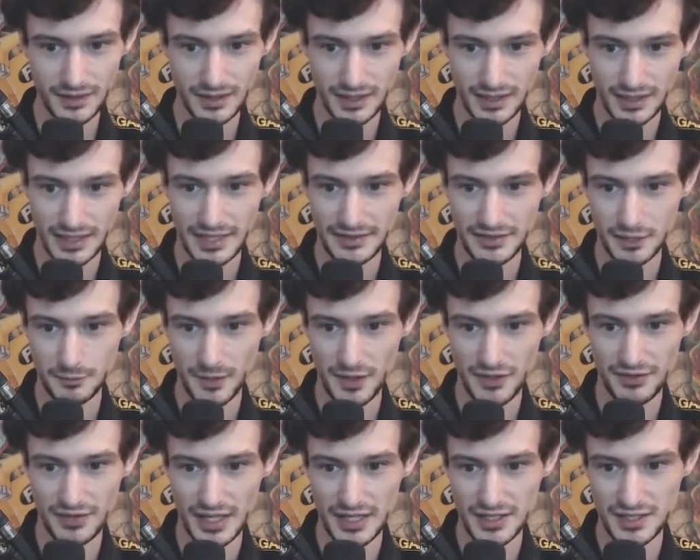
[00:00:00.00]
I think
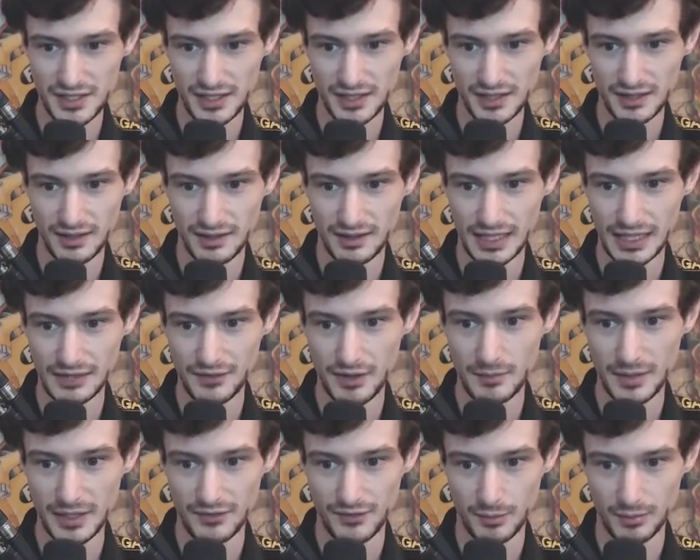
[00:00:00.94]
Bethesda have a
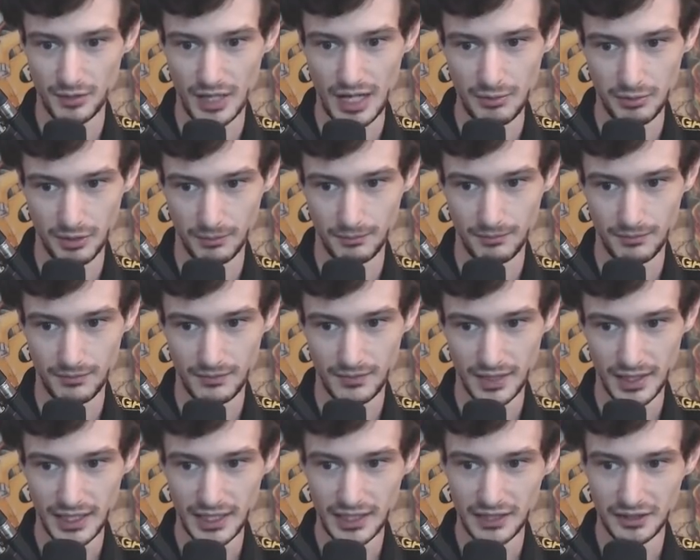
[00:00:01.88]
bit of a problem.
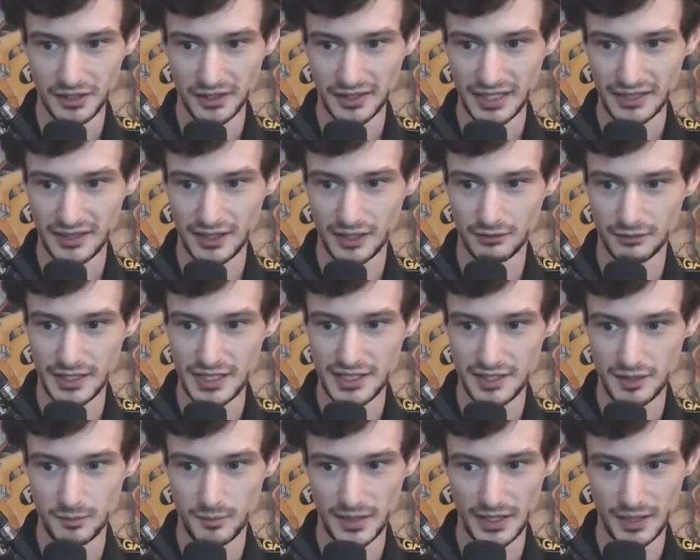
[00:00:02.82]
Look at their
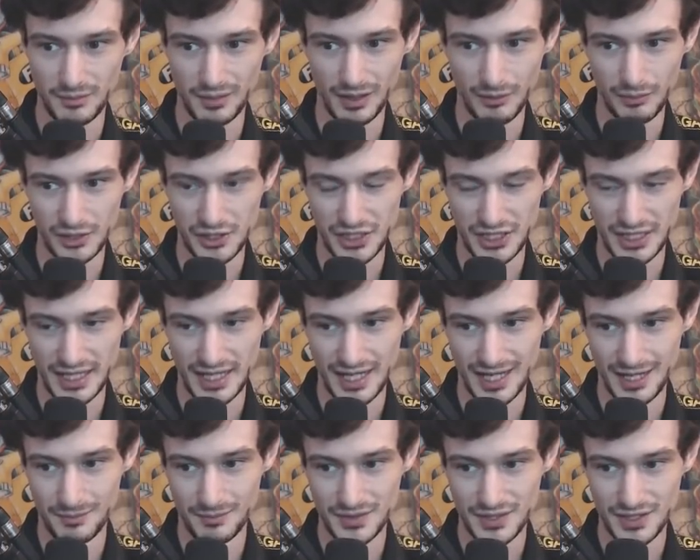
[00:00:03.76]
recent big published
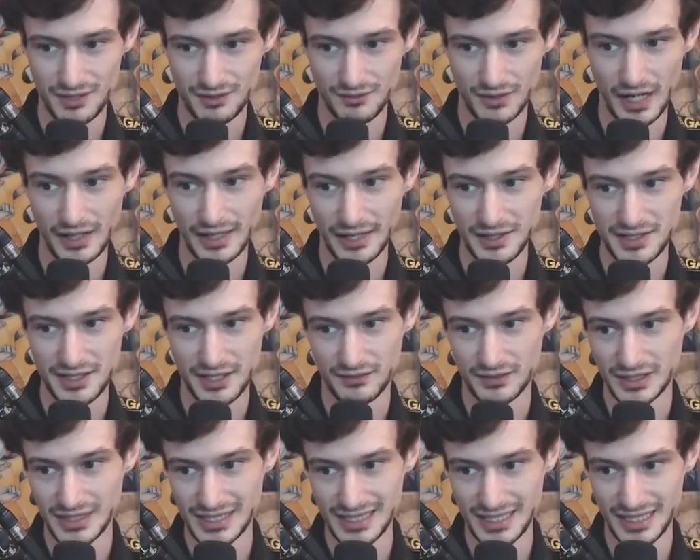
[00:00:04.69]
games, Fallout
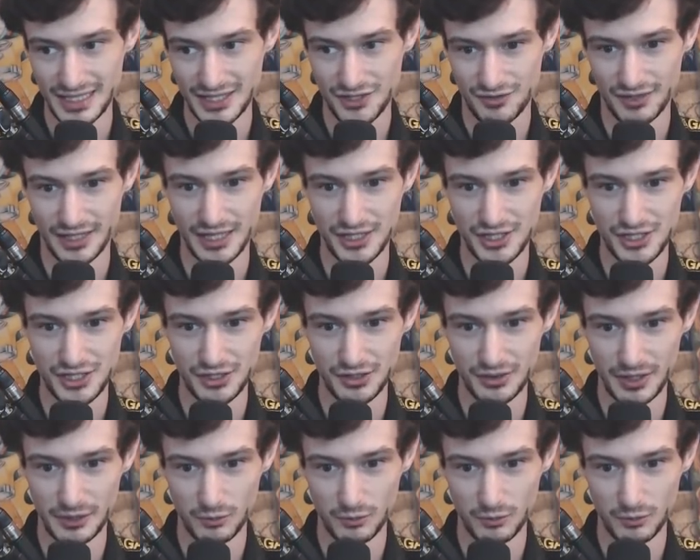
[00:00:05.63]
76, Rage 2, and